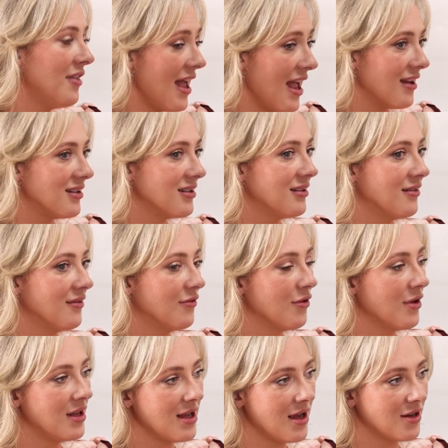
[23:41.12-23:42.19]
That
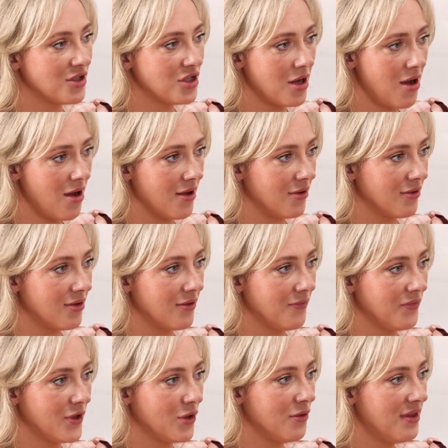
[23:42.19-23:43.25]
for a young child,
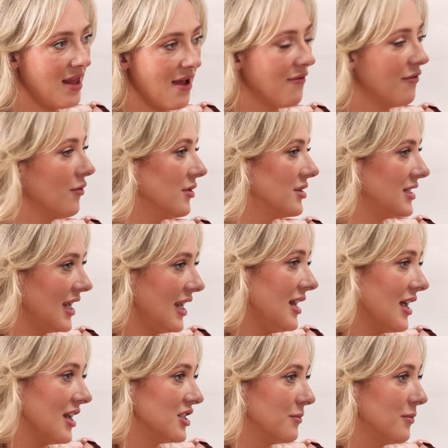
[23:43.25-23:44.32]
or that for a
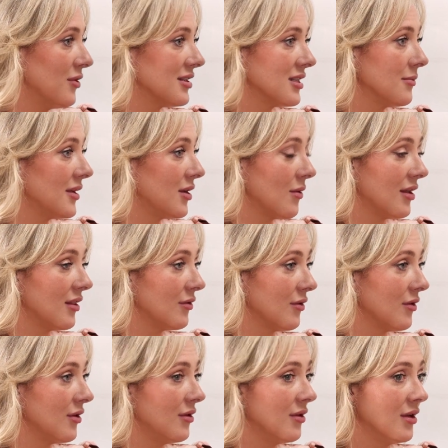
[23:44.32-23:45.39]
teenager possibly going
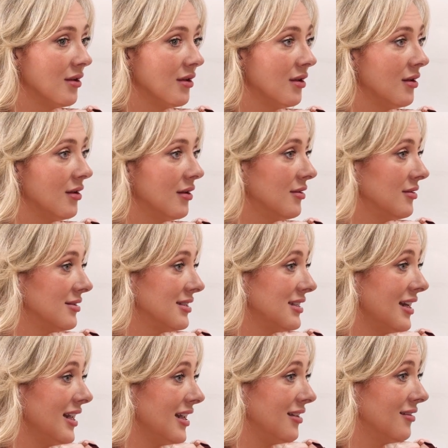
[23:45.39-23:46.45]
through
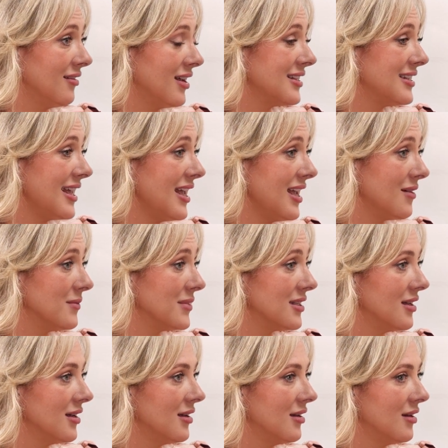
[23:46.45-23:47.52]
study, mm-hmm. exams,
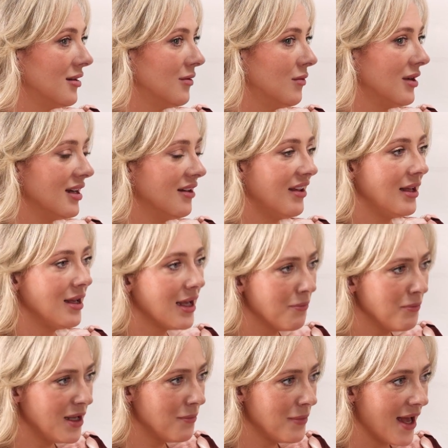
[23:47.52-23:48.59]
mm-hmm. what kind
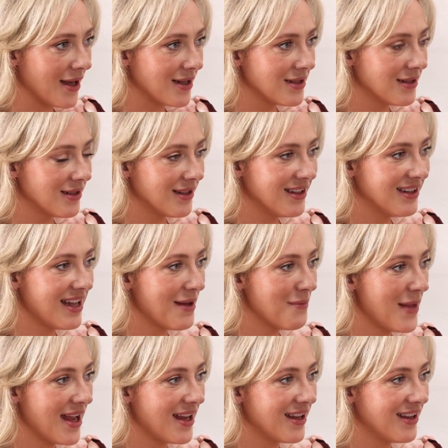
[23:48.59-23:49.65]
of impact can
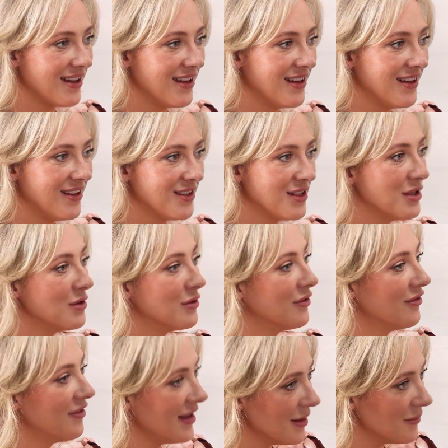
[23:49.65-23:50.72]
that make to your
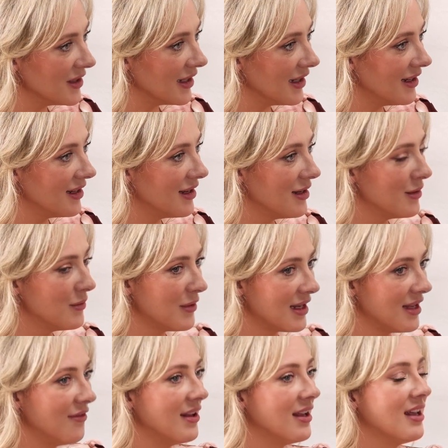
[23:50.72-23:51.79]
family by
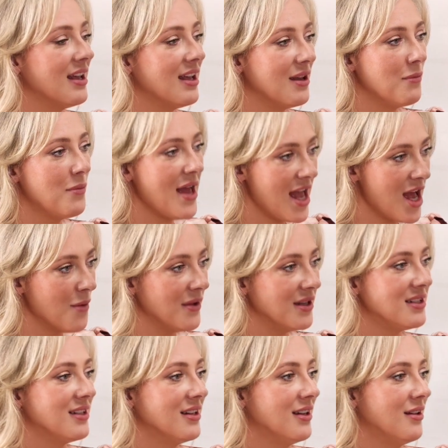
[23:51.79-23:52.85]
giving
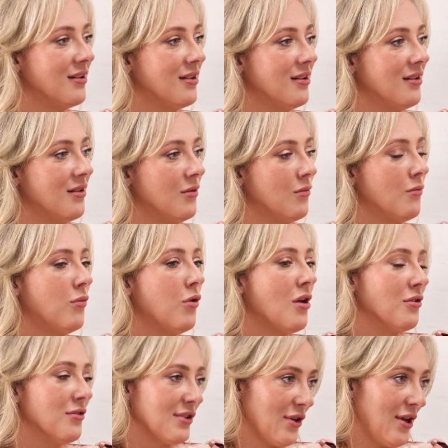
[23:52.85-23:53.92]
empowerment
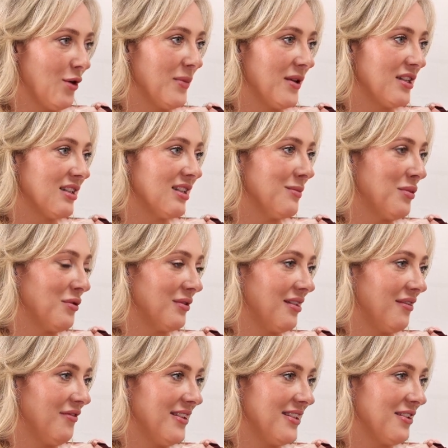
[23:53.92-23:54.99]
while also helping to support
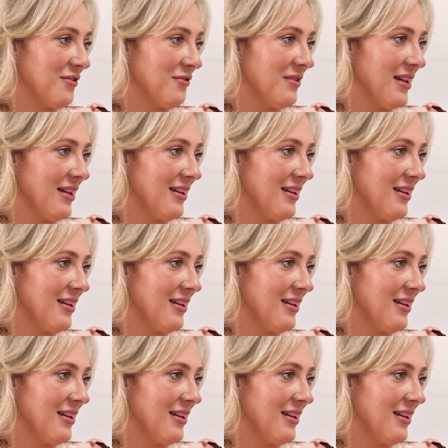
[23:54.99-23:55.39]
their physical